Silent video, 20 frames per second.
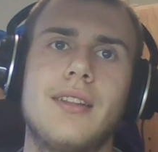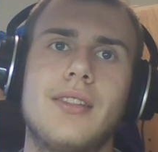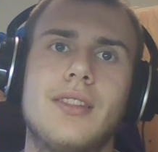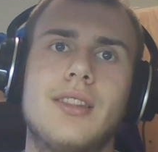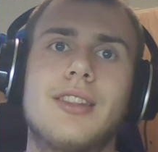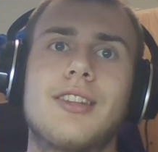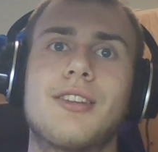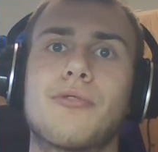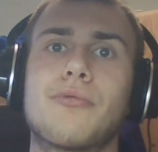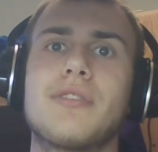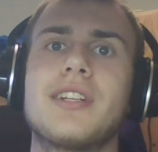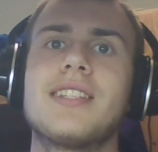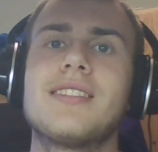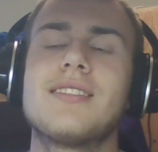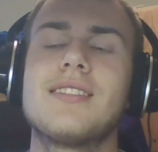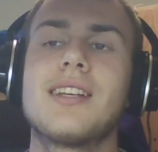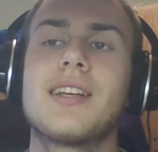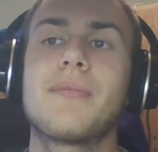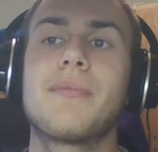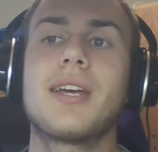The
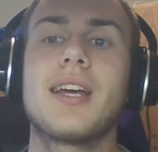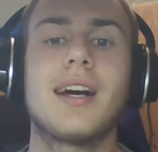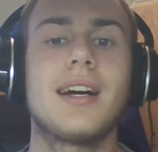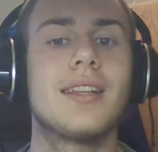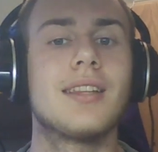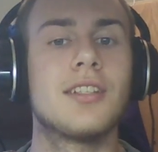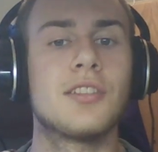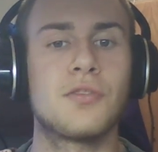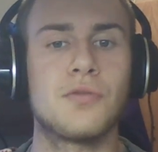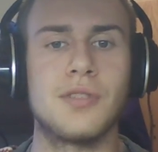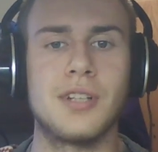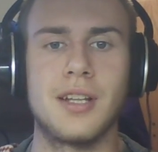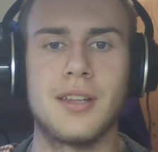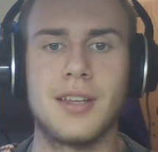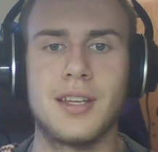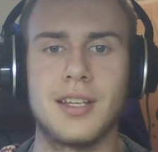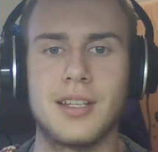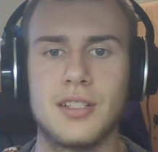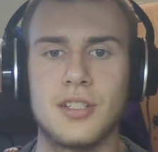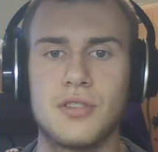reasoning behind this one, I
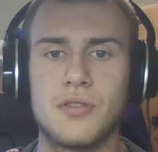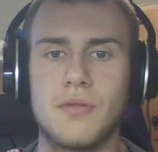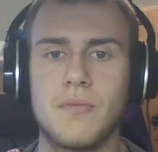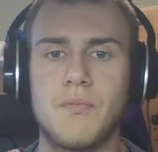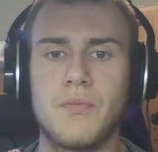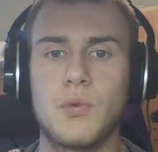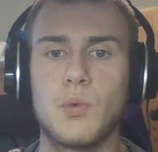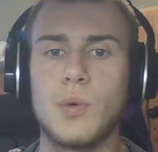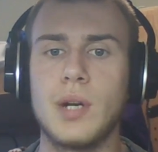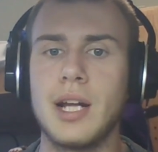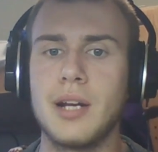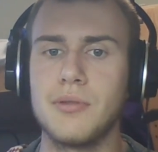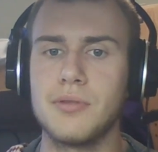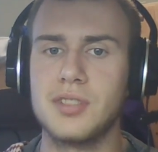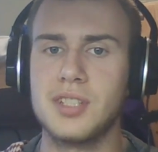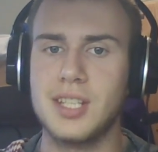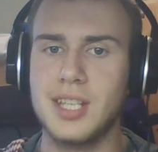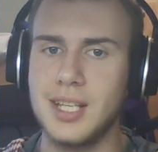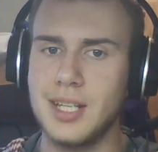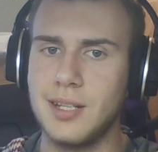think, is when I
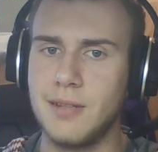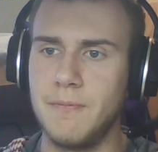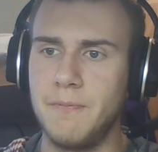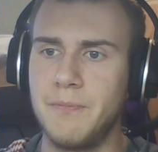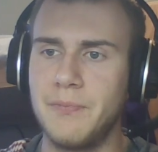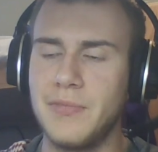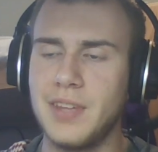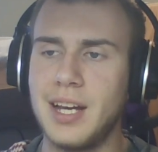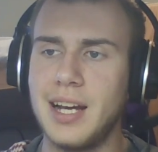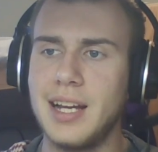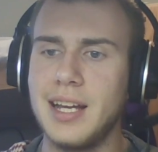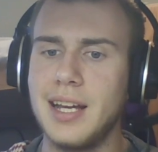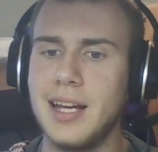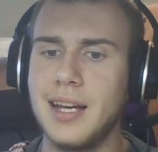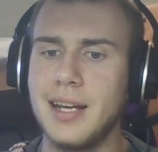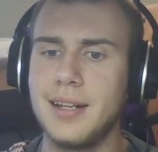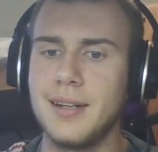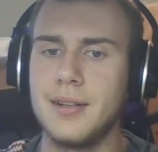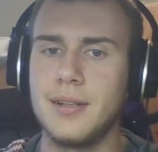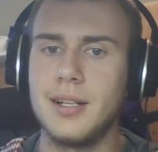was a kid, I
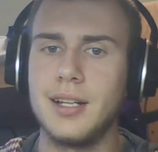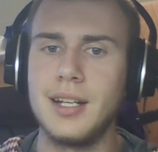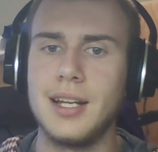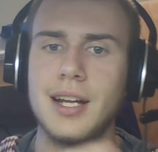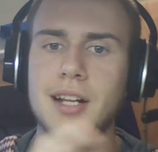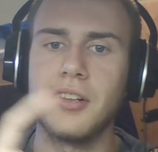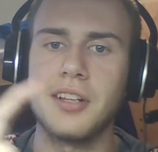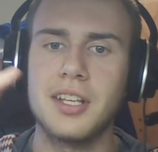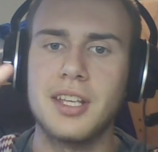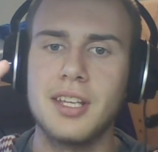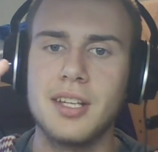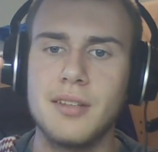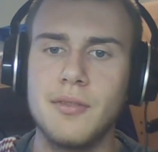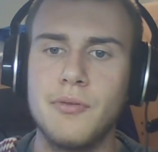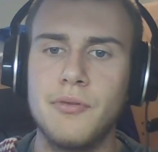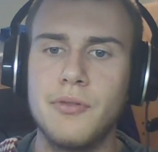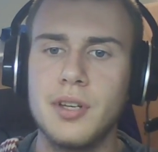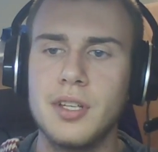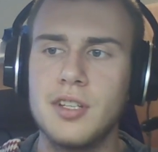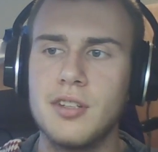had an Elekid
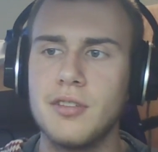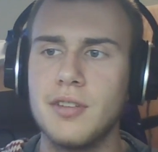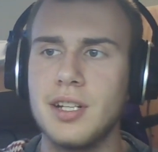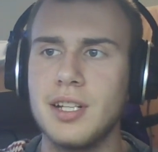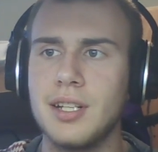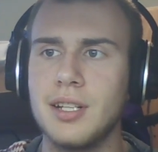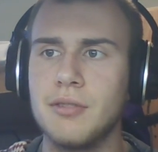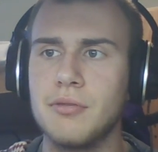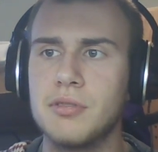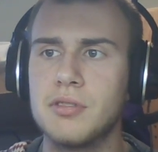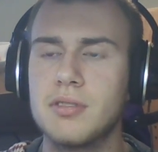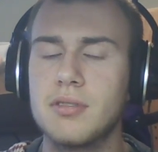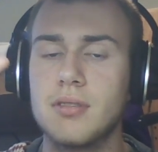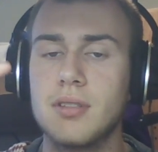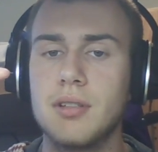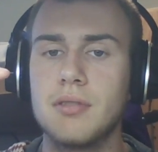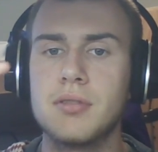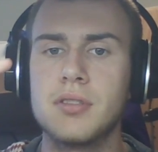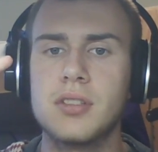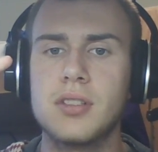figurine. It was a
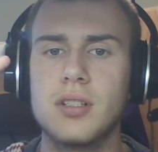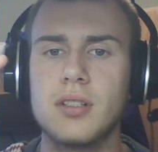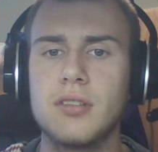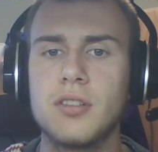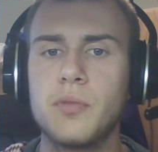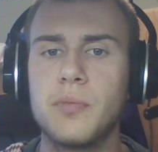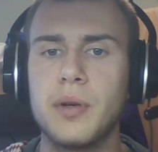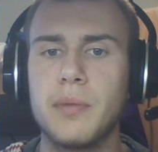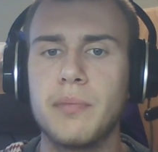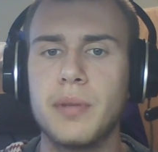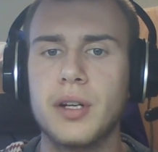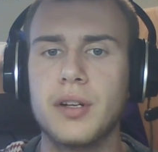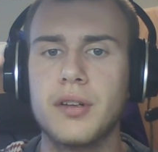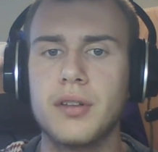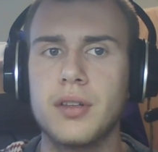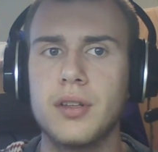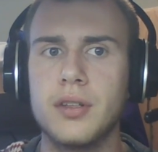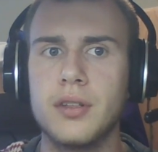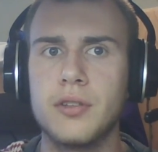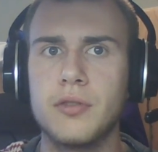little bit bigger
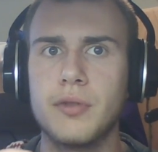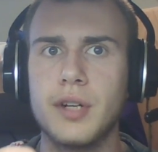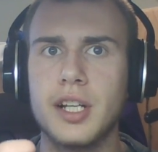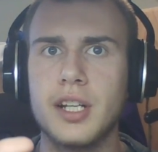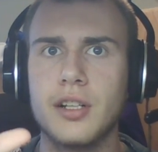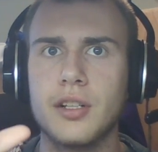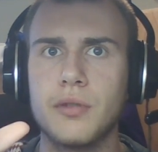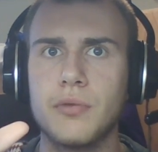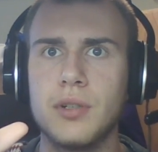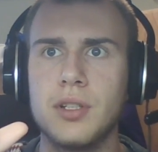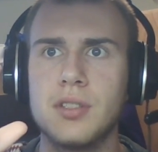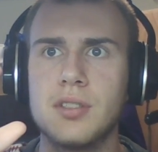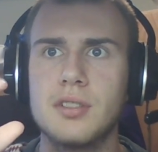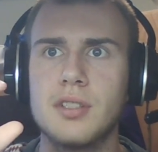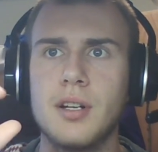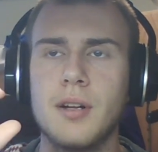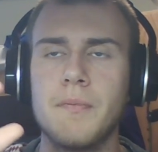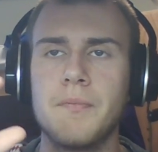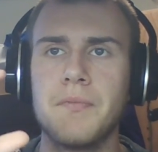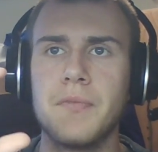than the regular ones,
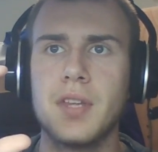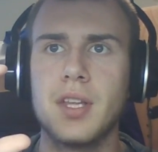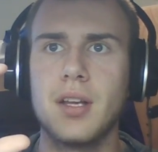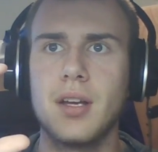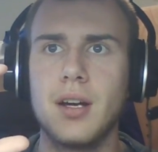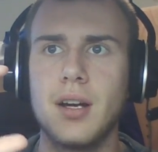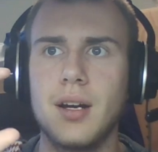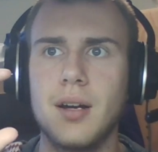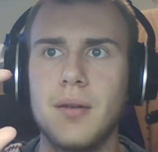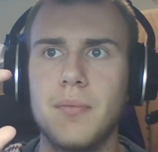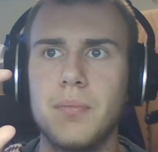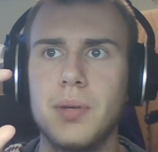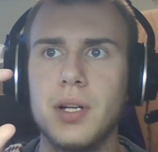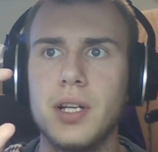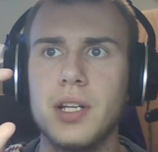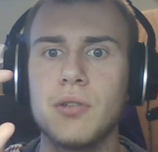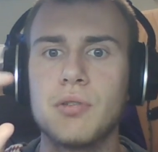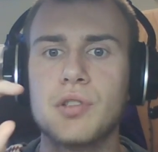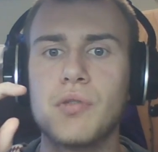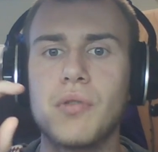but
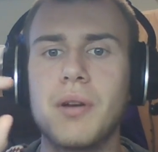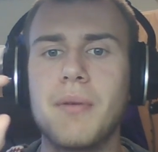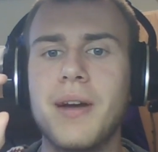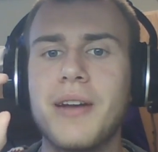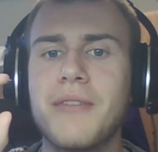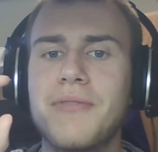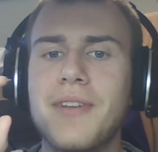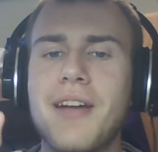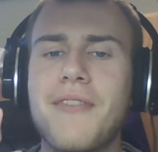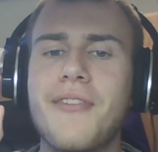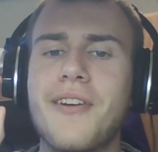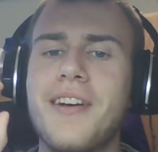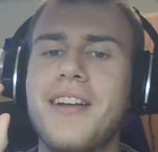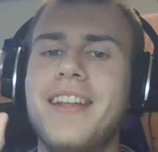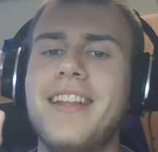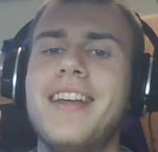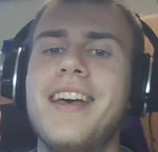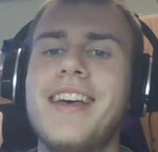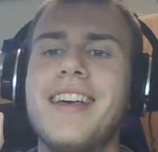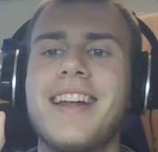it was one of my favorite.
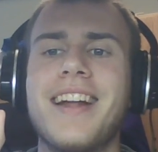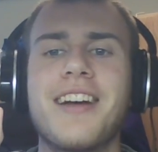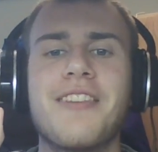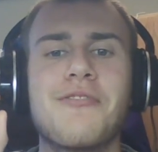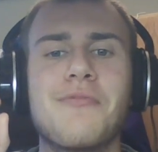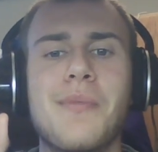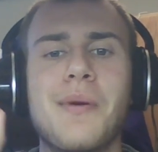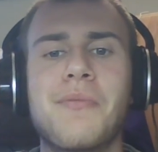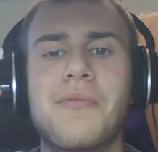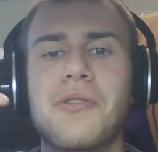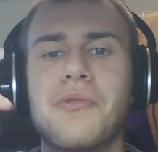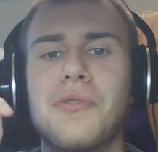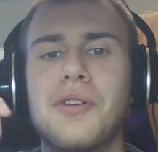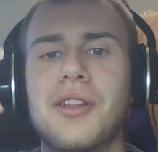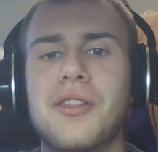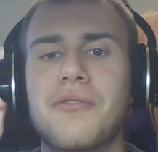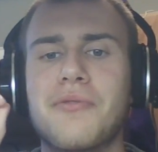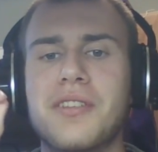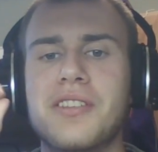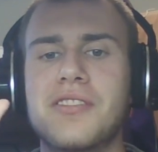And I remember one
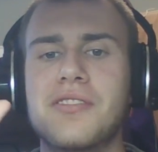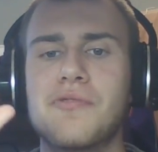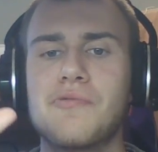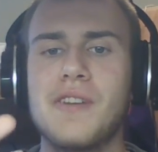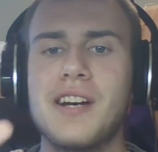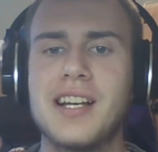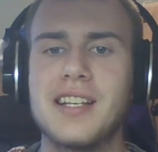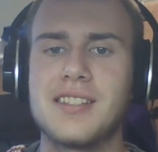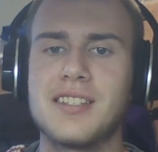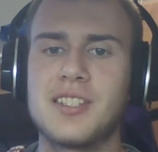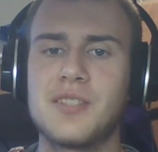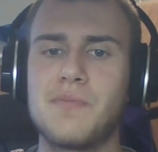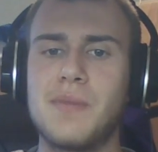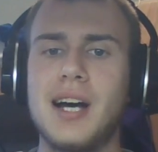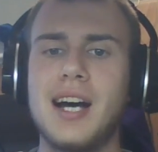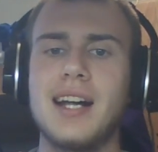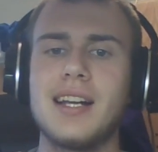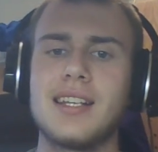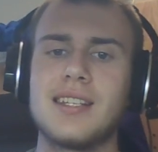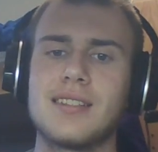of the reasons why is its
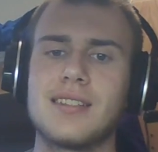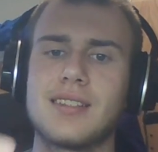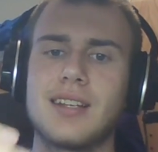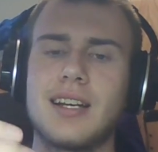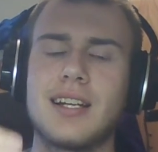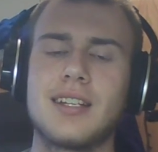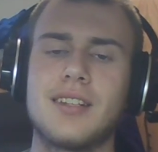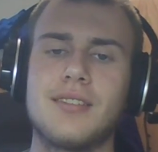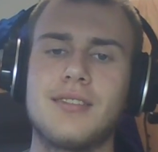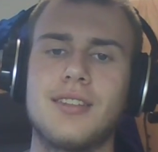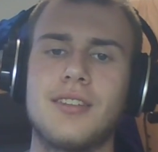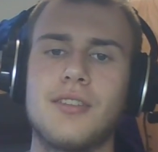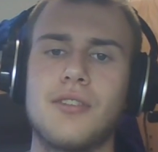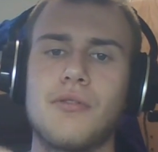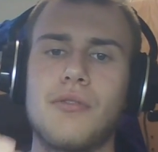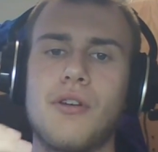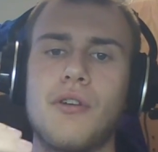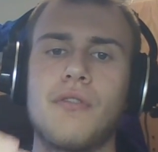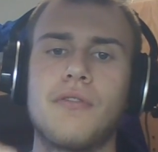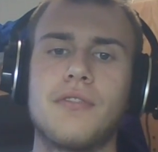body is kind of
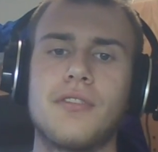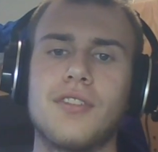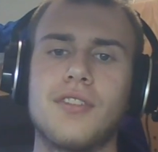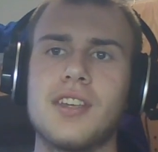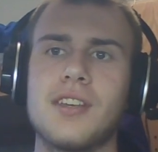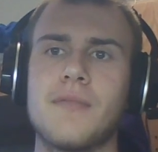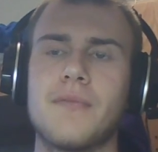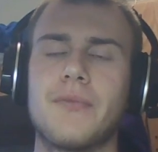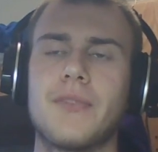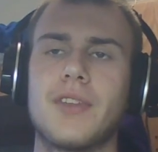ovally,